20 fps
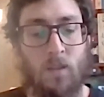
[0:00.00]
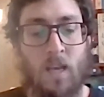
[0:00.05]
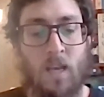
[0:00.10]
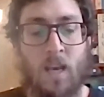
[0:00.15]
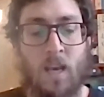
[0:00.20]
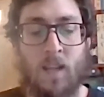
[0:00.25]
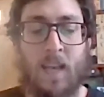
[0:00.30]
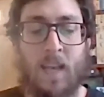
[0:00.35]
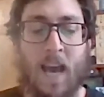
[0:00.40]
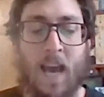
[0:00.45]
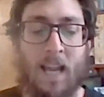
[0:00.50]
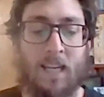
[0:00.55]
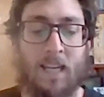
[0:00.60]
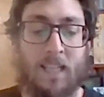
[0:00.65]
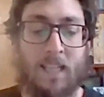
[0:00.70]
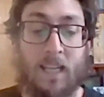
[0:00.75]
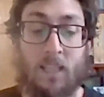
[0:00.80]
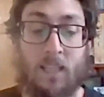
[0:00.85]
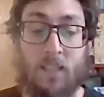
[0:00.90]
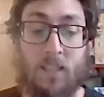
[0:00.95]
The
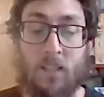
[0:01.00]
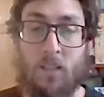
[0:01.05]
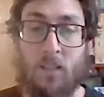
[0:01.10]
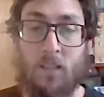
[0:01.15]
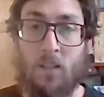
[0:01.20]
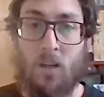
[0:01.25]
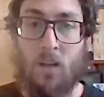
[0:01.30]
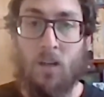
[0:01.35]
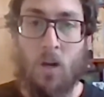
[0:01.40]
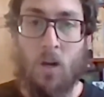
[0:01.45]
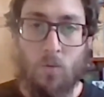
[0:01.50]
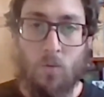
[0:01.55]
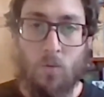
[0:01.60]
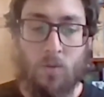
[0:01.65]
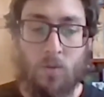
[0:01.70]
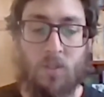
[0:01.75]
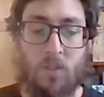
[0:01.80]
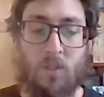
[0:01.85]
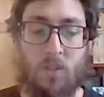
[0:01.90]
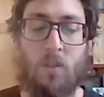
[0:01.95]
alligator
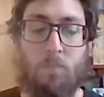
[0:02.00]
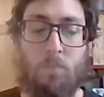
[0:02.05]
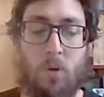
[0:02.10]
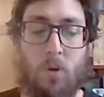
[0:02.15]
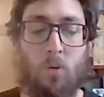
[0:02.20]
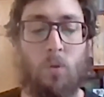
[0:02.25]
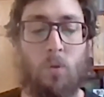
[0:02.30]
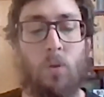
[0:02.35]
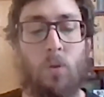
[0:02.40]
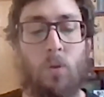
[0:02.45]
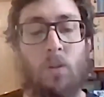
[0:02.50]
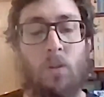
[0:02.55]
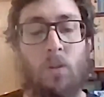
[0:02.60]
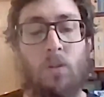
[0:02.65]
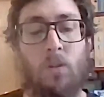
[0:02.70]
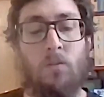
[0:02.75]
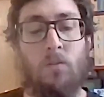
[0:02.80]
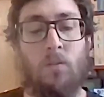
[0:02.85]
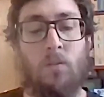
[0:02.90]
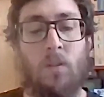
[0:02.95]
owns the pool,
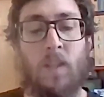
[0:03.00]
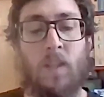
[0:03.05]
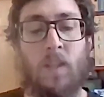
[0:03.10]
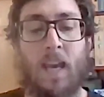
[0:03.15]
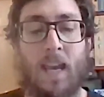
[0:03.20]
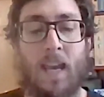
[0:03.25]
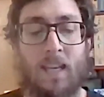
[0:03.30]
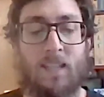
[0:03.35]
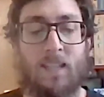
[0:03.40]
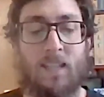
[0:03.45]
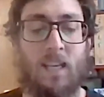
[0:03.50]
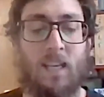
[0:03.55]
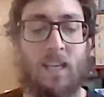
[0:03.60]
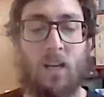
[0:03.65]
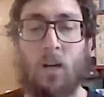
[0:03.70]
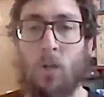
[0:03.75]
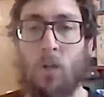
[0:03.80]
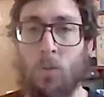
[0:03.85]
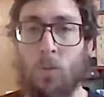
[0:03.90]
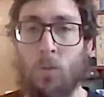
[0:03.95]
the 18
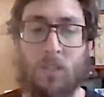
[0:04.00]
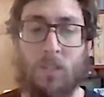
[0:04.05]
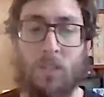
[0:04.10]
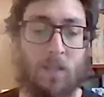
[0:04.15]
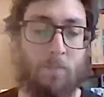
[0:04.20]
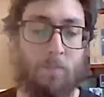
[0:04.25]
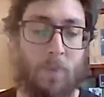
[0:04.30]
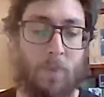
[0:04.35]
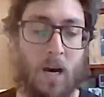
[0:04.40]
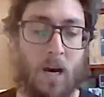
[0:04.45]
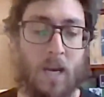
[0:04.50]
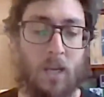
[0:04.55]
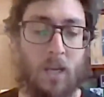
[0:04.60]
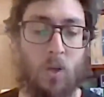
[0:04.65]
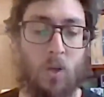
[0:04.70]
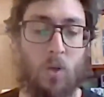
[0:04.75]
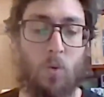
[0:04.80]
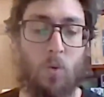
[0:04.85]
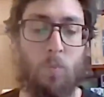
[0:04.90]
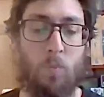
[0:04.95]
holes, the
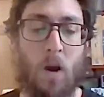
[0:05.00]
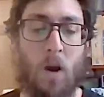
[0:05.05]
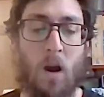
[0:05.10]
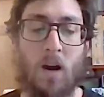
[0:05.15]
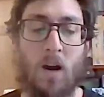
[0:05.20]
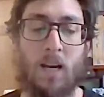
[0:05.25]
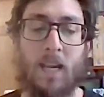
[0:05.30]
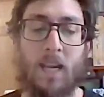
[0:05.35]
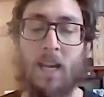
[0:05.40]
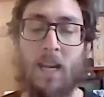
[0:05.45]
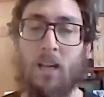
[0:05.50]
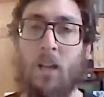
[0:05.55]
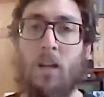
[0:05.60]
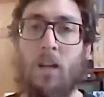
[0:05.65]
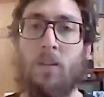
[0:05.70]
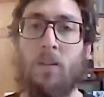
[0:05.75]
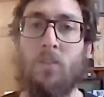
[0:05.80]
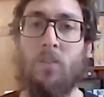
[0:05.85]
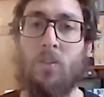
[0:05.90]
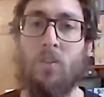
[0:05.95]
bayou, parking
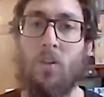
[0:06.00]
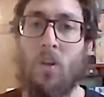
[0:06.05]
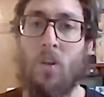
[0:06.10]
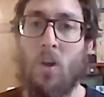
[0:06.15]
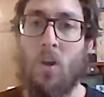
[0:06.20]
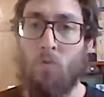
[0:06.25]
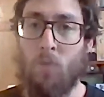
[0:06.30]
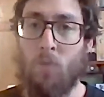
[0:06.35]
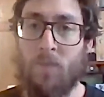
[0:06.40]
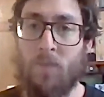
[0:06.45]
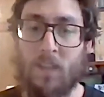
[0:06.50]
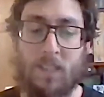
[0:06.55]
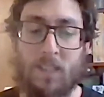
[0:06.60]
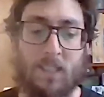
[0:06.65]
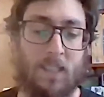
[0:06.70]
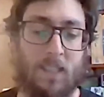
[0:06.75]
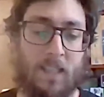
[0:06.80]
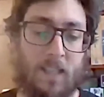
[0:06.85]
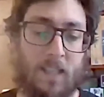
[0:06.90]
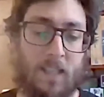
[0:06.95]
lot,
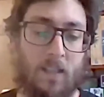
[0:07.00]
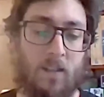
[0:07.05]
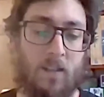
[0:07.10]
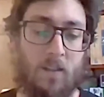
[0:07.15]
riverside.